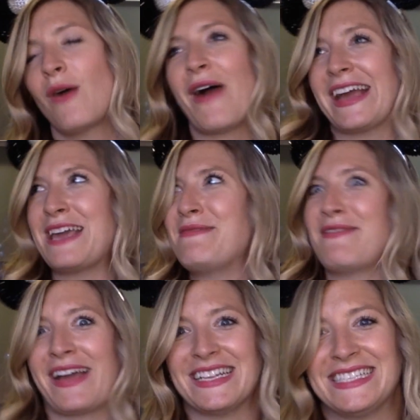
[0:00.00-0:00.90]
I can't believe
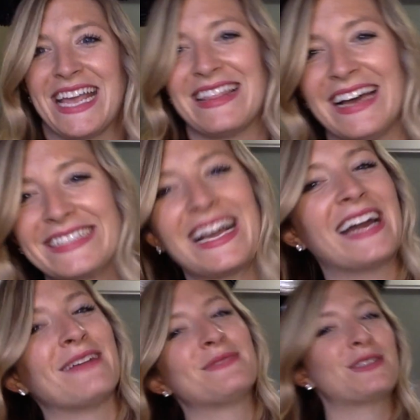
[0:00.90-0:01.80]
I can say that. God,
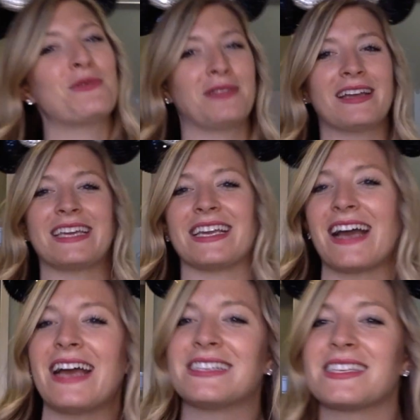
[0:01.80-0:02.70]
I'm so lucky,
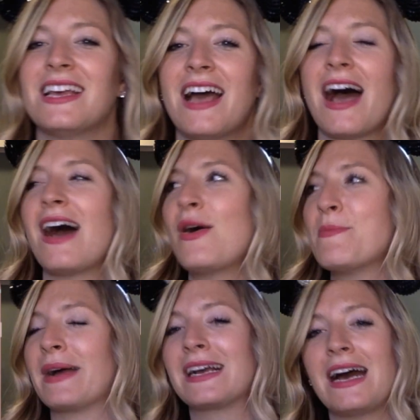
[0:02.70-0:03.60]
guys. Oh
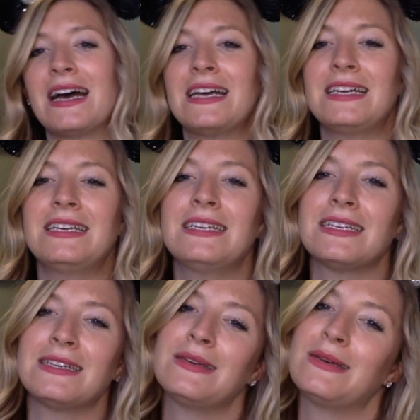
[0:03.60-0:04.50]
my God.
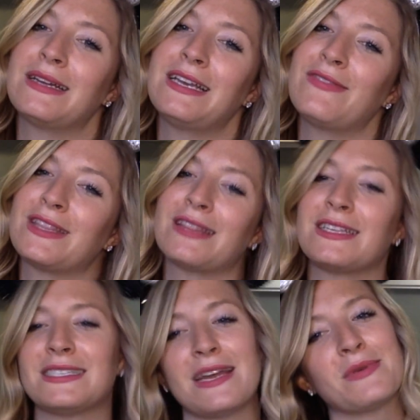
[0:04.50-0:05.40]
I never thought
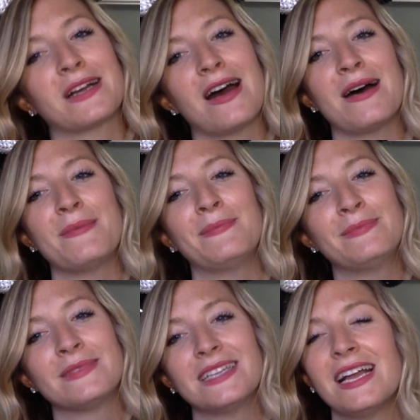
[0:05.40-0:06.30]
this day would come.
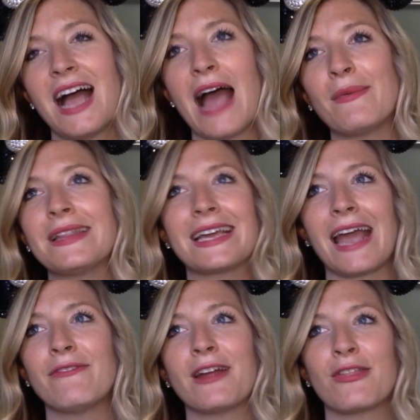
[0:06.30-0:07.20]
I went like
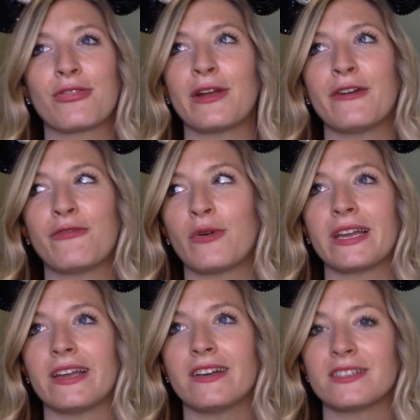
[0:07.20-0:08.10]
every 3 or 4
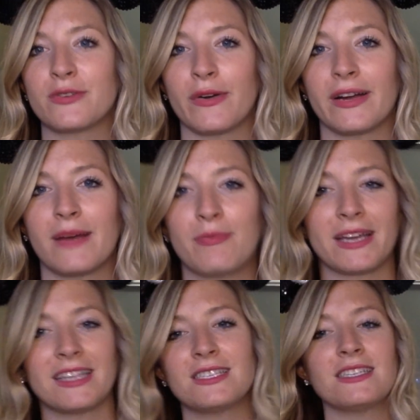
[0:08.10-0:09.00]
years growing up.
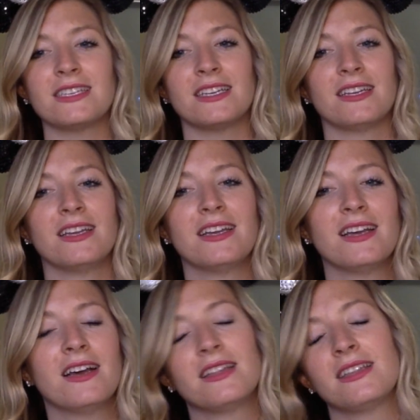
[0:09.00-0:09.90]
Like this
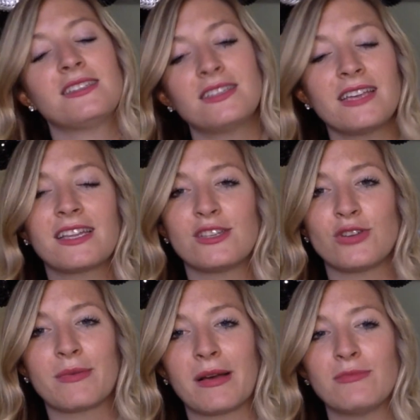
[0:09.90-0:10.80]
is like the
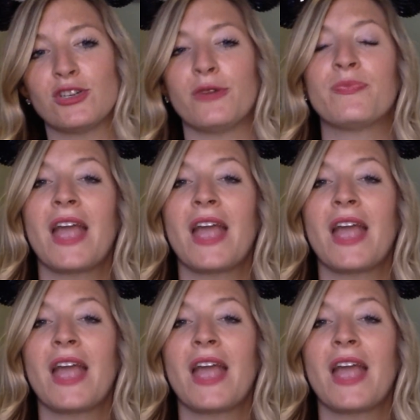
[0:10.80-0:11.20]
dream come true.